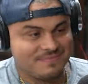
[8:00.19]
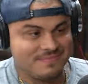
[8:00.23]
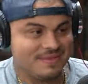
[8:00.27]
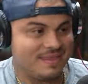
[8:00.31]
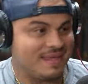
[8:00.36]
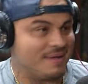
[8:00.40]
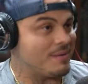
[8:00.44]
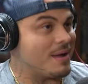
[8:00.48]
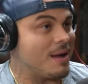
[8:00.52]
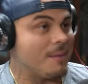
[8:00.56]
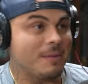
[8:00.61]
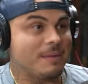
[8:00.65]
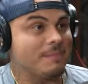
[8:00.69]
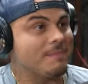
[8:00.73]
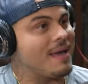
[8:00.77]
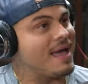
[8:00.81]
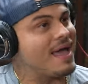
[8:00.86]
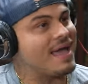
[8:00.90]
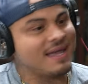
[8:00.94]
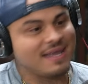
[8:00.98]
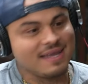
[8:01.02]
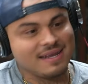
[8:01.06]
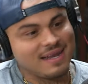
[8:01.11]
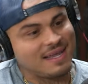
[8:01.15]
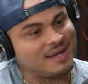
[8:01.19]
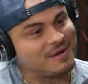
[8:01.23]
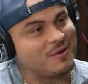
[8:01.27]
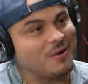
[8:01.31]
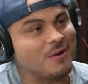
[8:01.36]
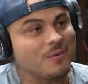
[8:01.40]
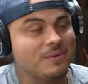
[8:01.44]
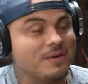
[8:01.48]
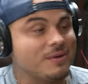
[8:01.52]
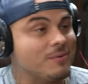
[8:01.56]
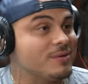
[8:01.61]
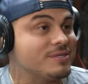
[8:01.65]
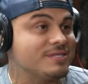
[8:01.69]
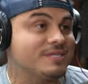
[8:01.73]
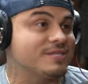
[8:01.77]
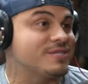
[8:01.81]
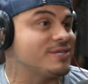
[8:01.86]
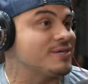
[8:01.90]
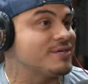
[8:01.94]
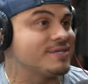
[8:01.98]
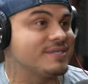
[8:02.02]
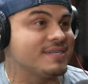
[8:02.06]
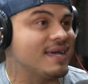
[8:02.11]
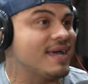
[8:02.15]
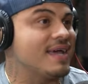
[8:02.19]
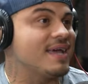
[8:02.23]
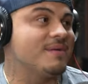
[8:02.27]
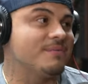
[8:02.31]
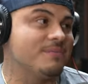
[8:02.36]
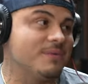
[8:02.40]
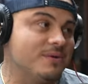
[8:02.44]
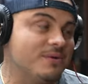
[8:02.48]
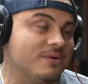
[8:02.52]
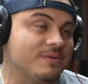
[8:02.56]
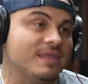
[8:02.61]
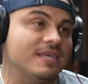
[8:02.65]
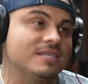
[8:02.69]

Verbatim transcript: then coming back and like, nope, it wasn't your time, you know, and